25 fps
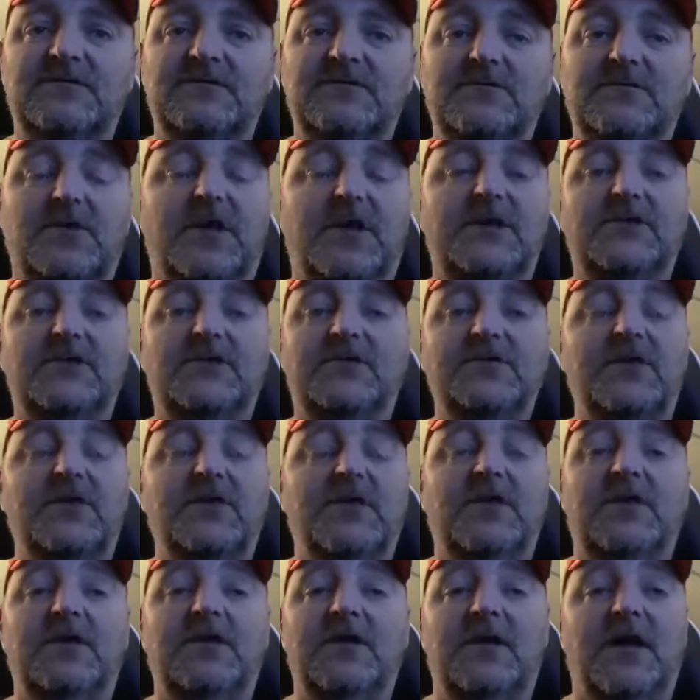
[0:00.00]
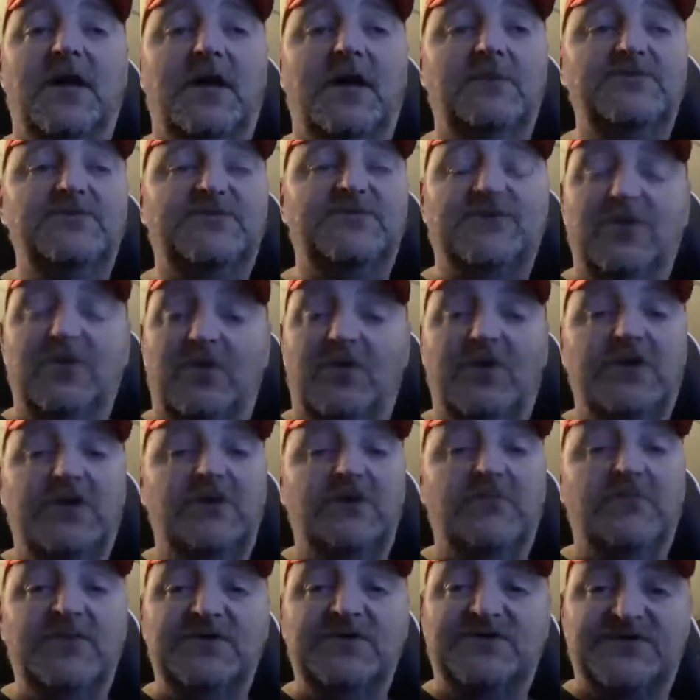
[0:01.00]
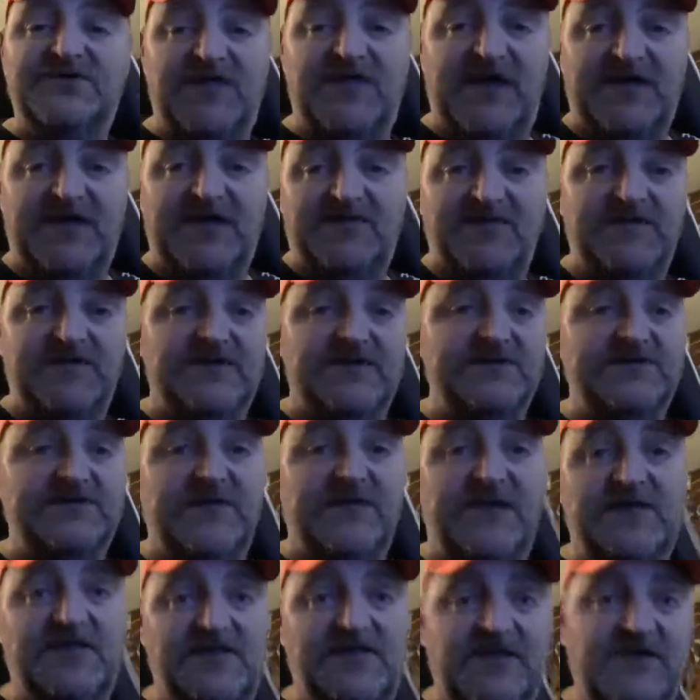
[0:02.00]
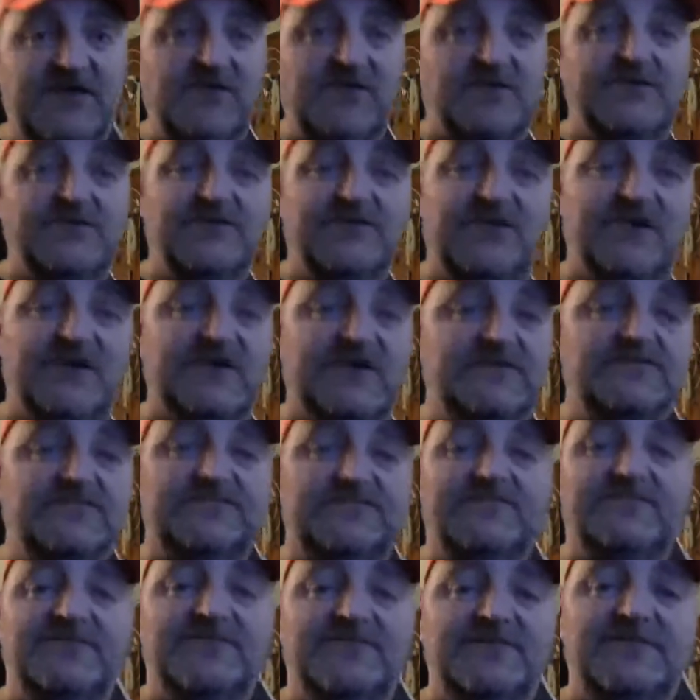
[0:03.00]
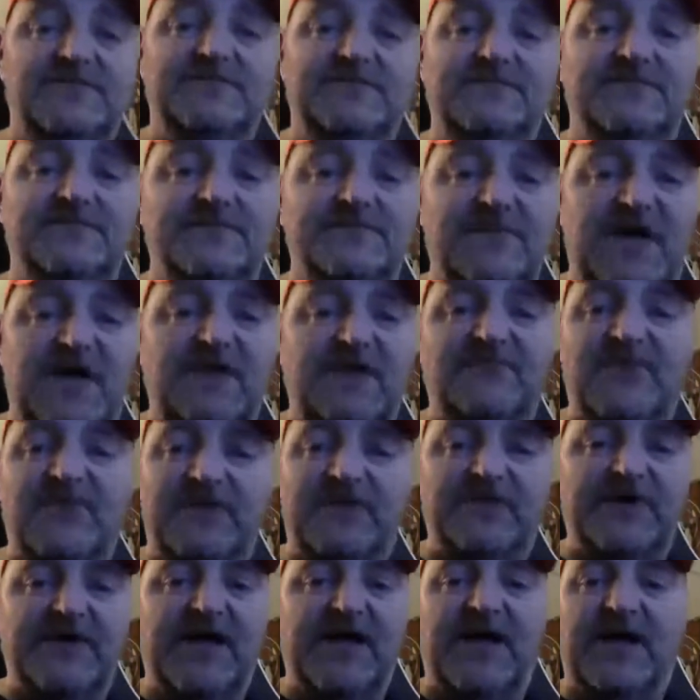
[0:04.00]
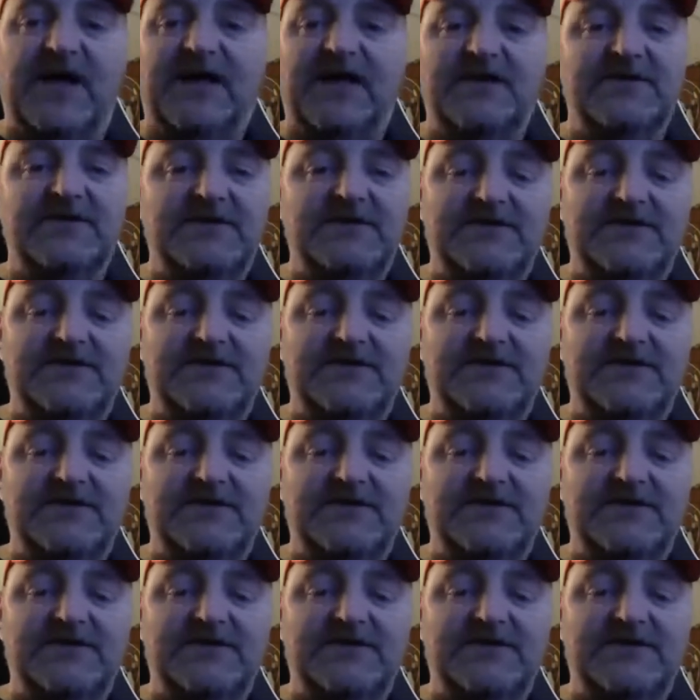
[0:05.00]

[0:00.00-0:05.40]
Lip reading: Well, I'm still gonna miss Stan Lee. Stan Lee was like my favorite guy.